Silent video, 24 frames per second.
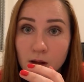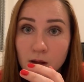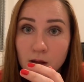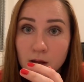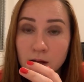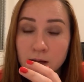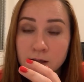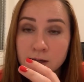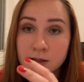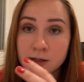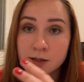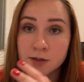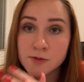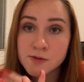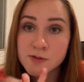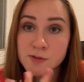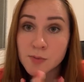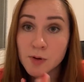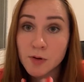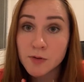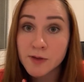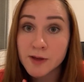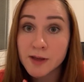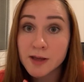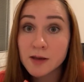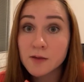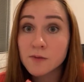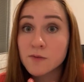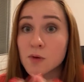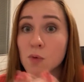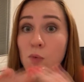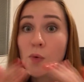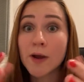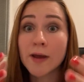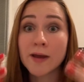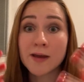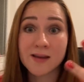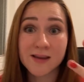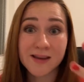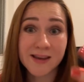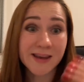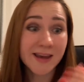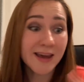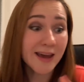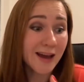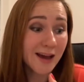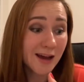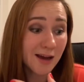Any news about the giveaway?
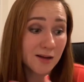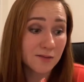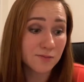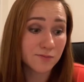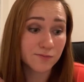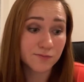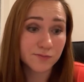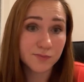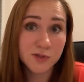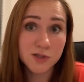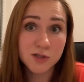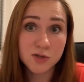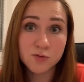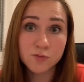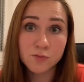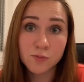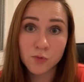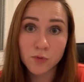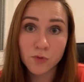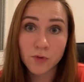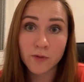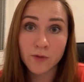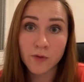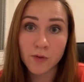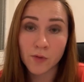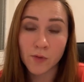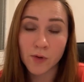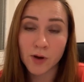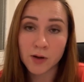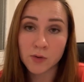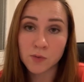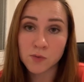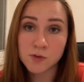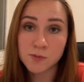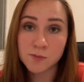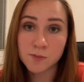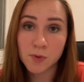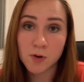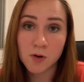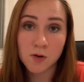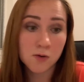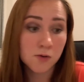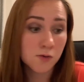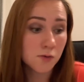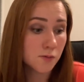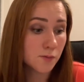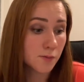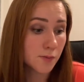Yeah, tomorrow I will
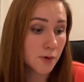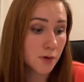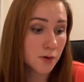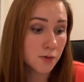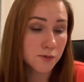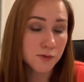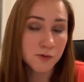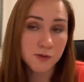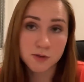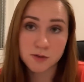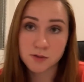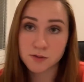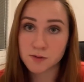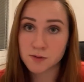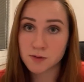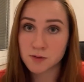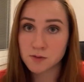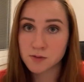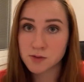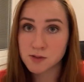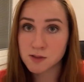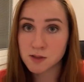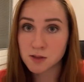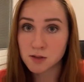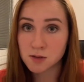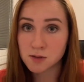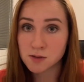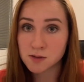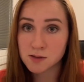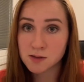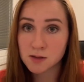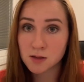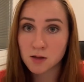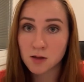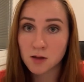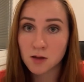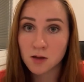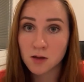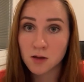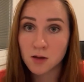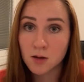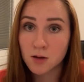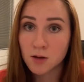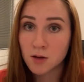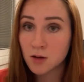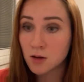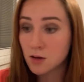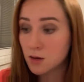post the results.
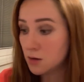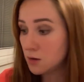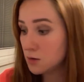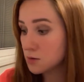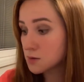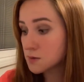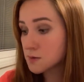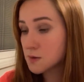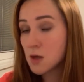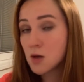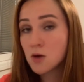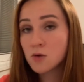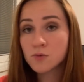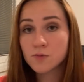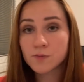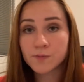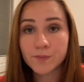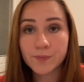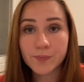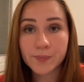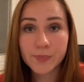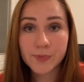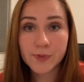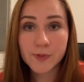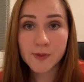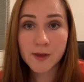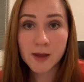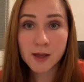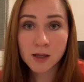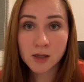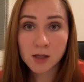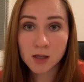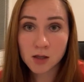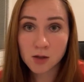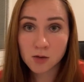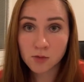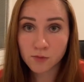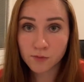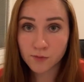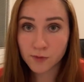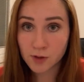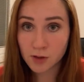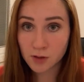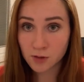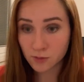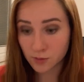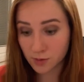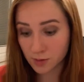So, thank you
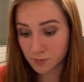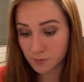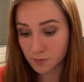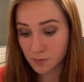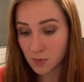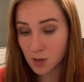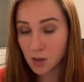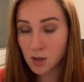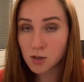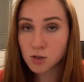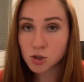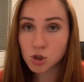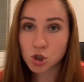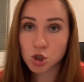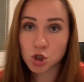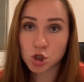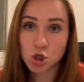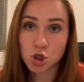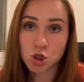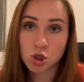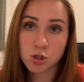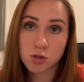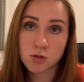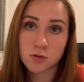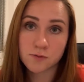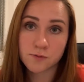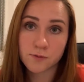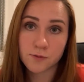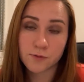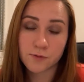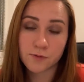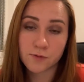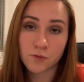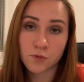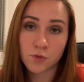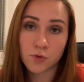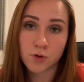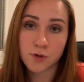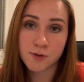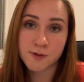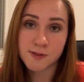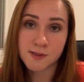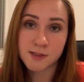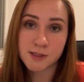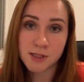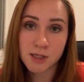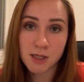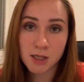very much for
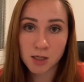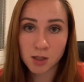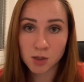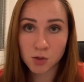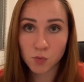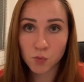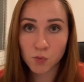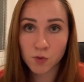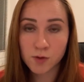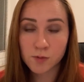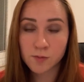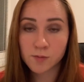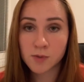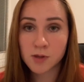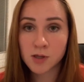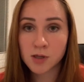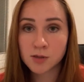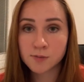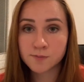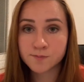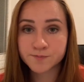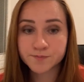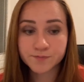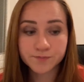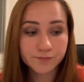staying with me.